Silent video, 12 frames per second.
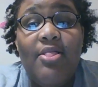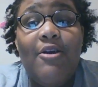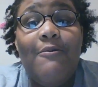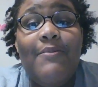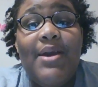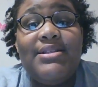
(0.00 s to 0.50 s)

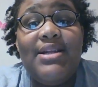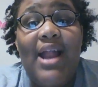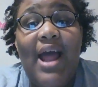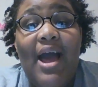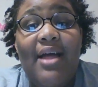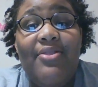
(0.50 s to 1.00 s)
they are being
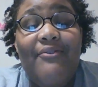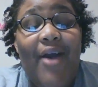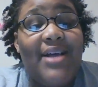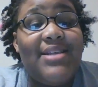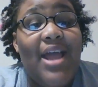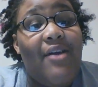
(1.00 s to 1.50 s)
denied the
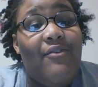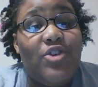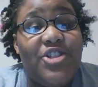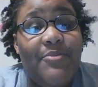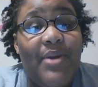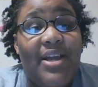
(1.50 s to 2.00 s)
rights that
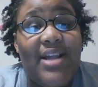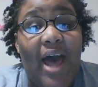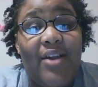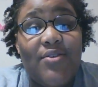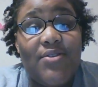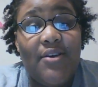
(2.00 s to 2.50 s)
everyone should be
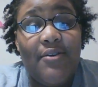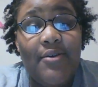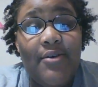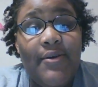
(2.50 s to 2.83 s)
entitled to.